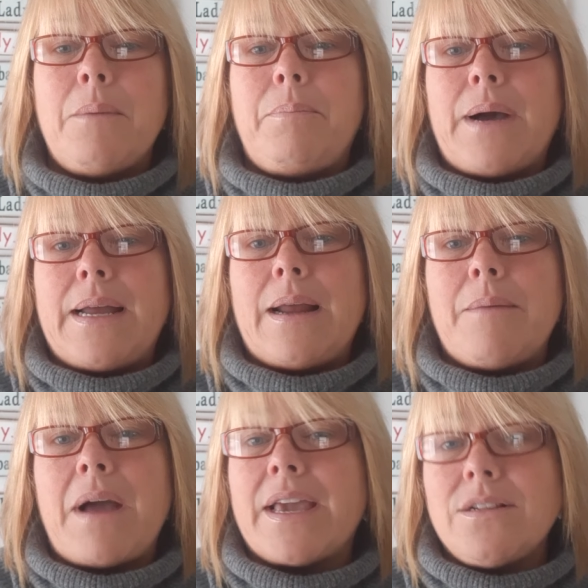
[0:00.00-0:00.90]
but
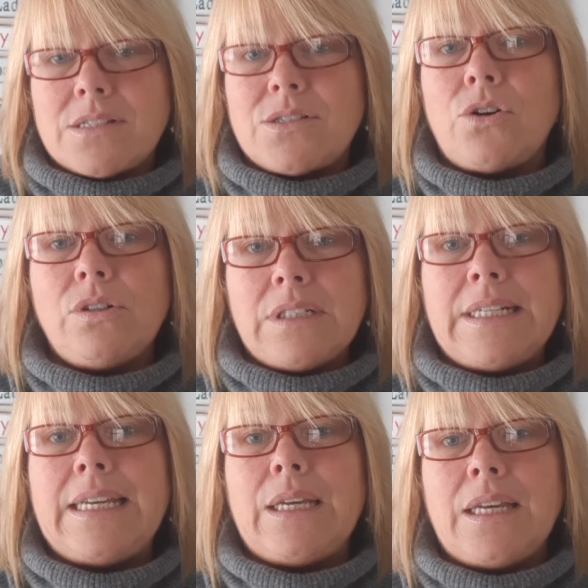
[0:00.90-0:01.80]
I can
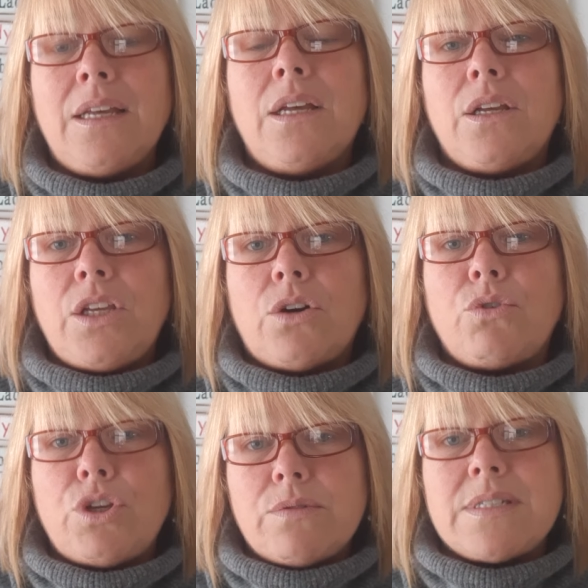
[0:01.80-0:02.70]
certainly, you know,
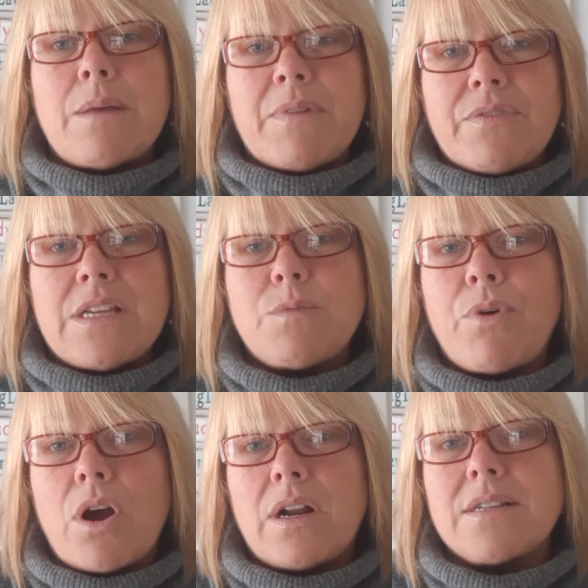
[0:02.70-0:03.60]
use some of these
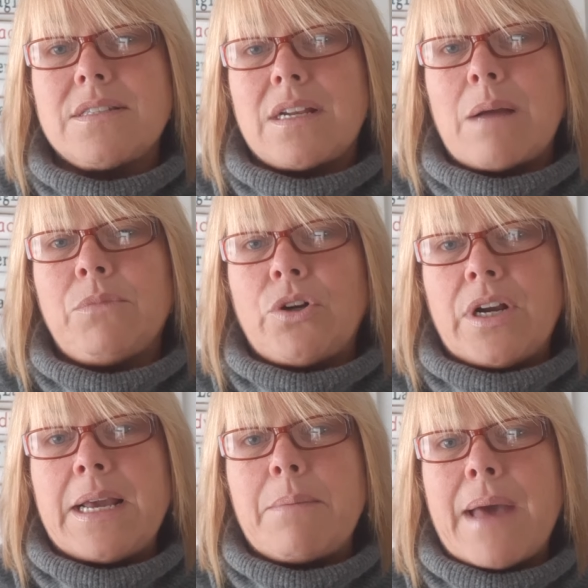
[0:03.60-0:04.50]
products that I'm
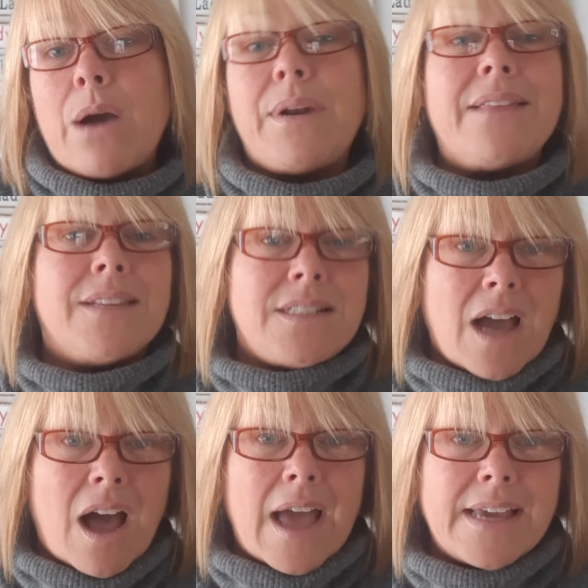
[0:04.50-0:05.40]
learning about and the
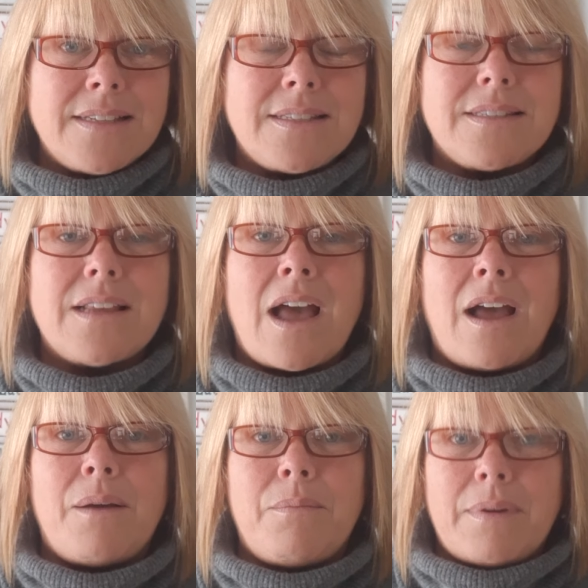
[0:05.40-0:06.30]
dyes.
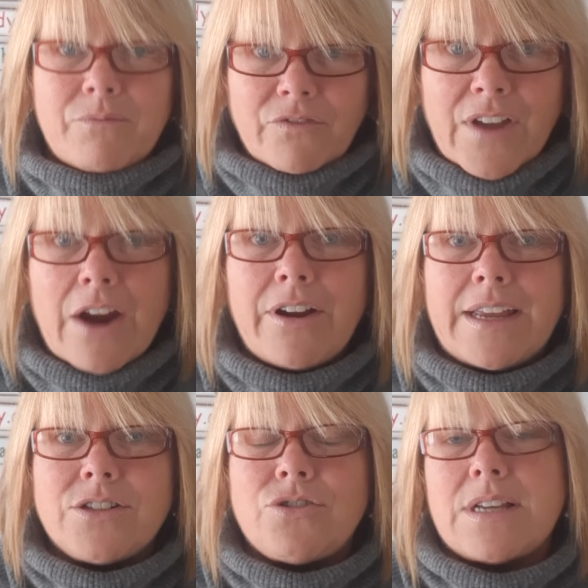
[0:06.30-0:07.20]
I'm very
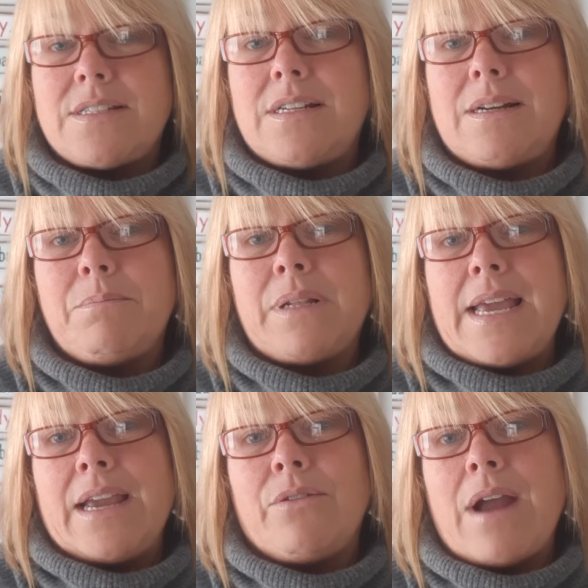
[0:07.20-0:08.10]
interested in
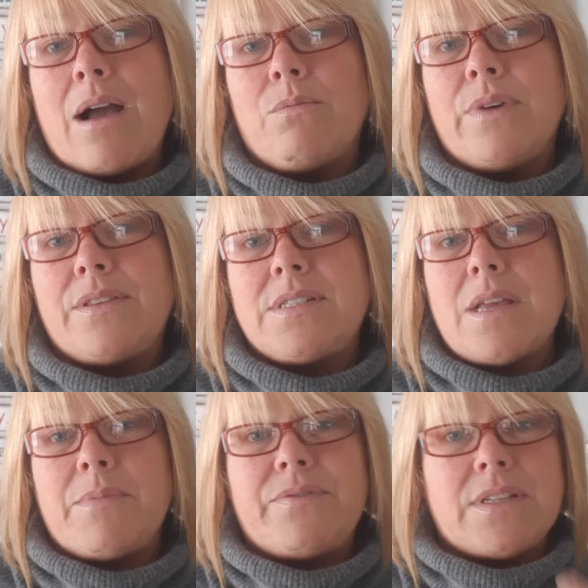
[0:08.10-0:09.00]
playing around with
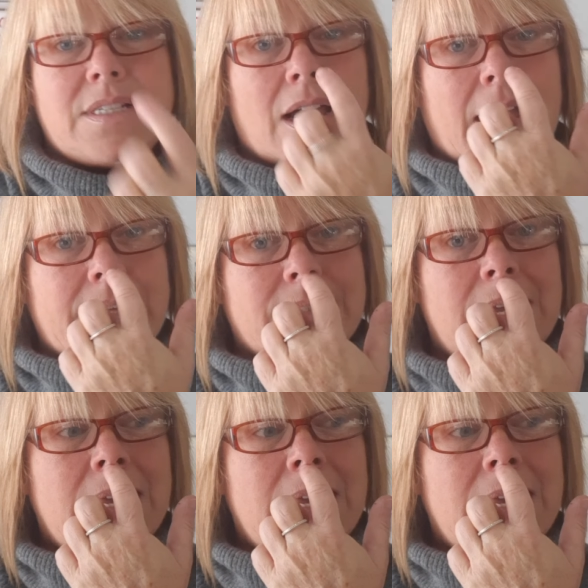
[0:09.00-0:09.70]
some of the dyes.